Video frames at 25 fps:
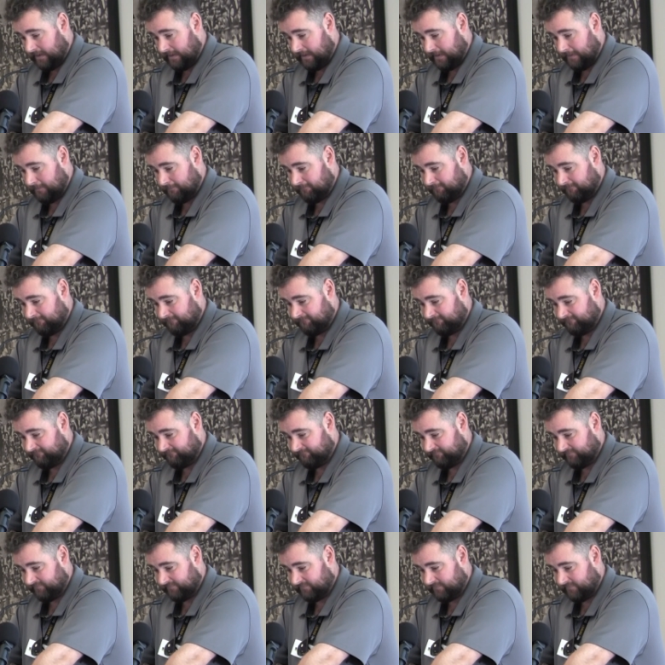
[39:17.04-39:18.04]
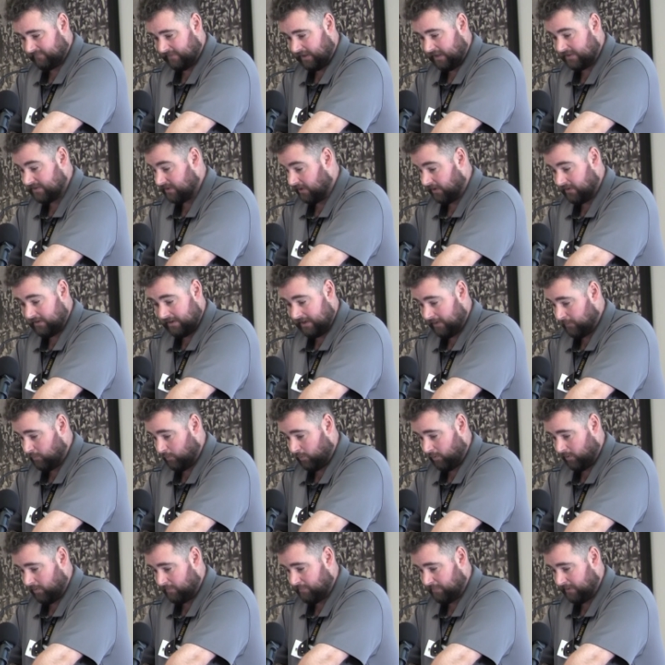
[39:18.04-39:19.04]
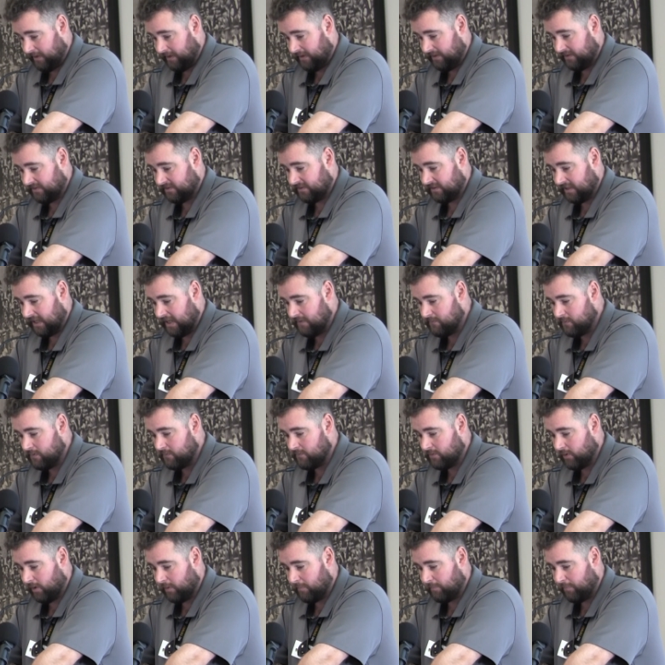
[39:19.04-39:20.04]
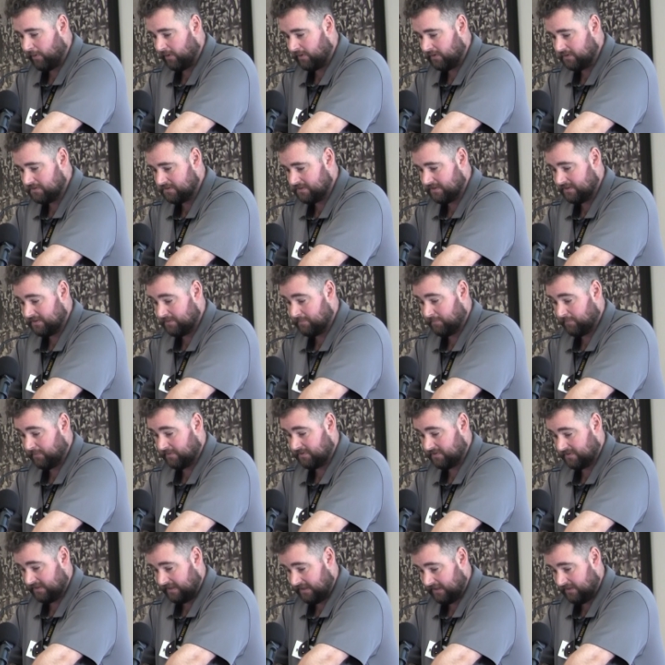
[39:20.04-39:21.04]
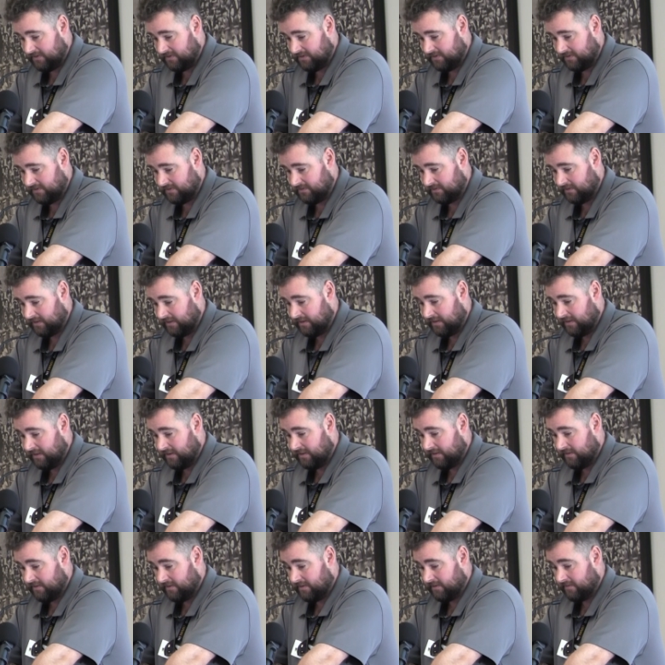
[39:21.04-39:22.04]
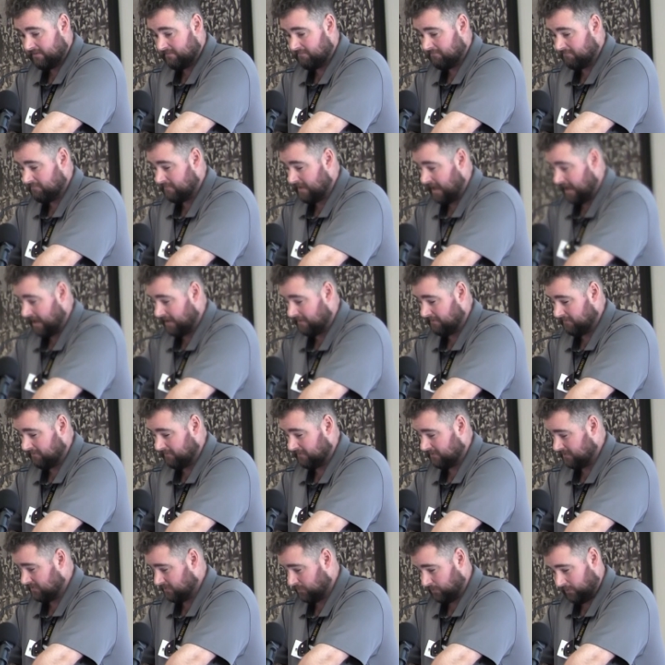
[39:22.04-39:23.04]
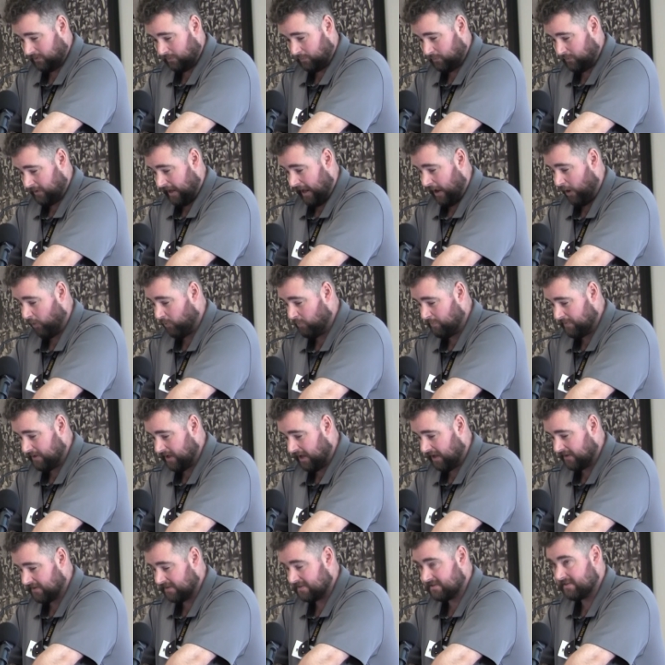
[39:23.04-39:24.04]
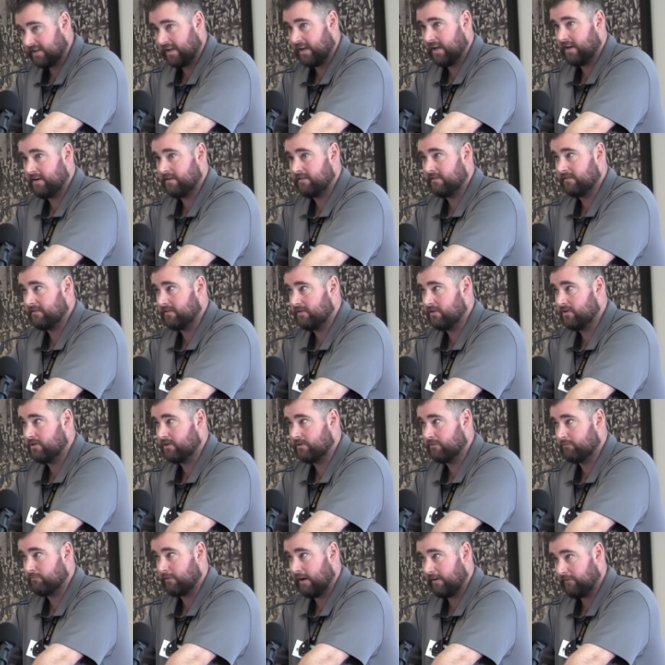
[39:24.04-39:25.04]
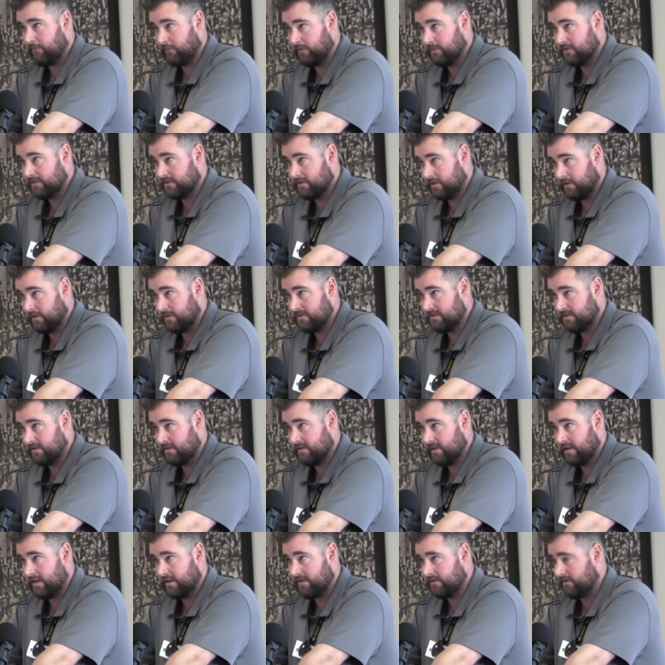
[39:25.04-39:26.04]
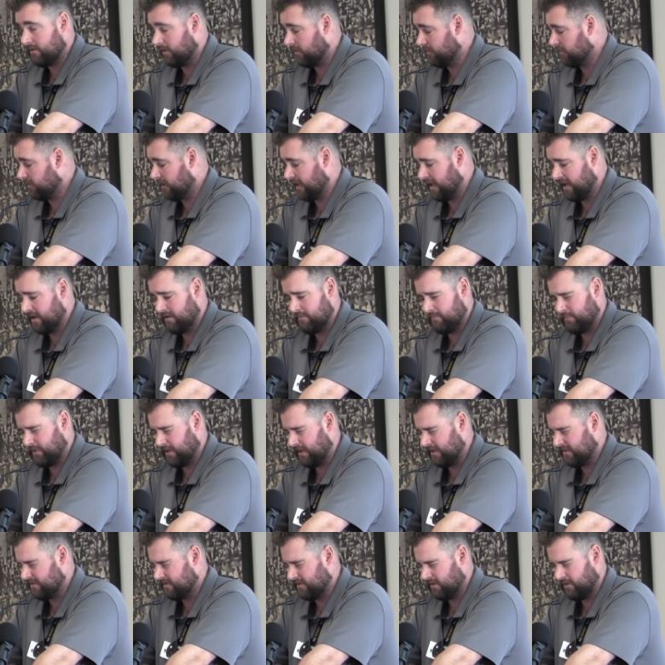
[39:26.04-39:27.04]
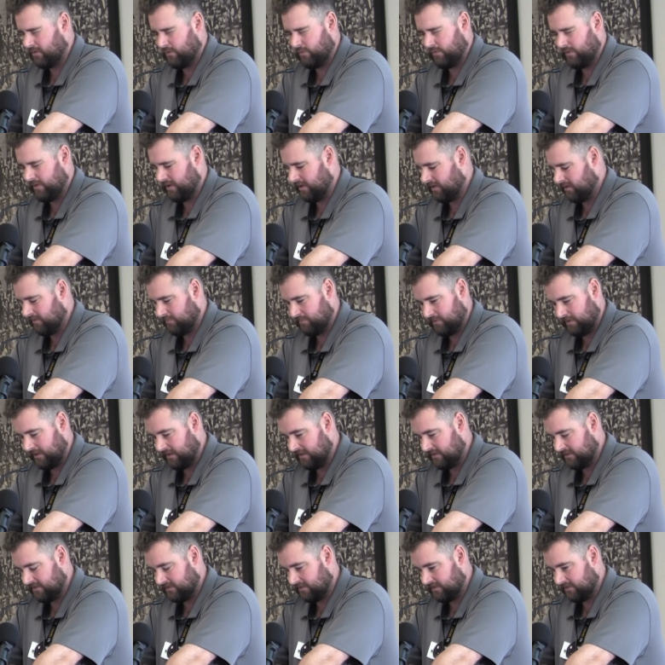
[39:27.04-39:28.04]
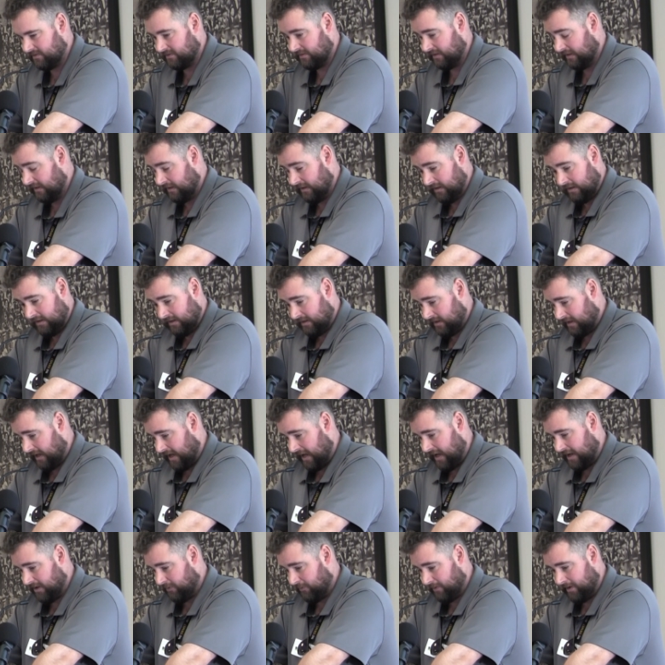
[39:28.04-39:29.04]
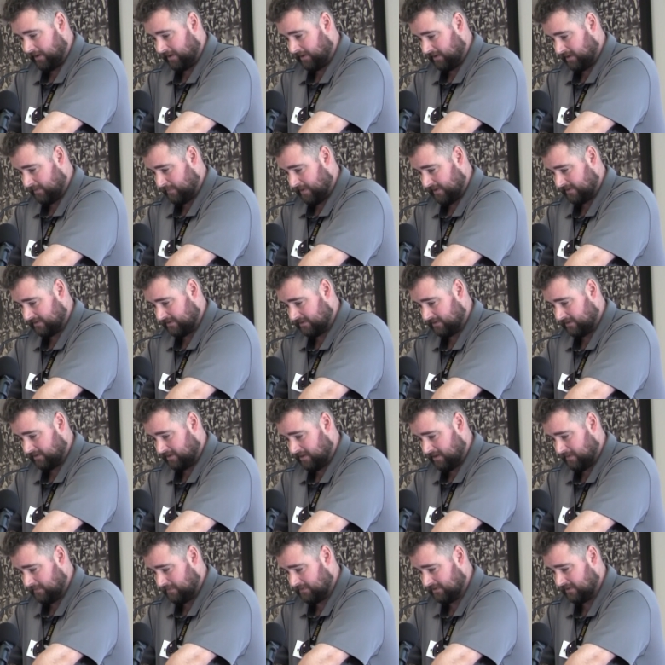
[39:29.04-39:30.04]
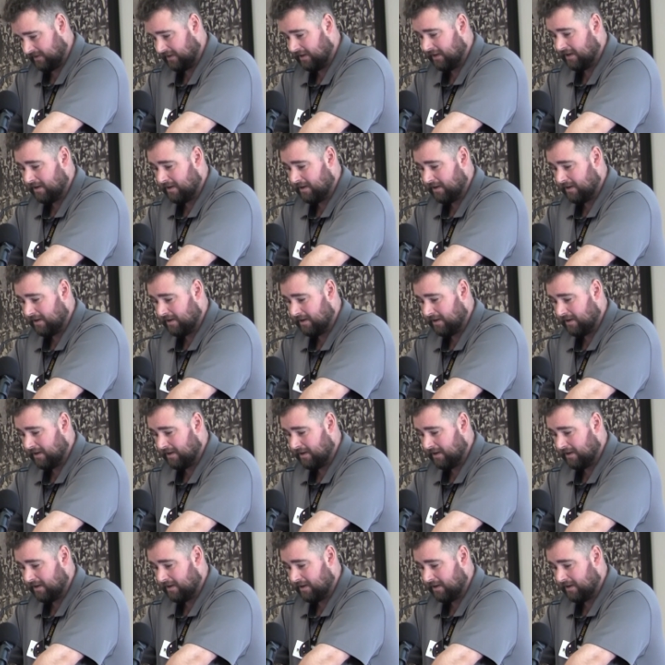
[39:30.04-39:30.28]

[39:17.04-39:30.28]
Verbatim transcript: Um, I don't need war and peace. If you've got policies and procedures that sort of would help me understand it. You can reference those in there. Don't cut and paste the whole thing, please, because I hate reading it the best of times.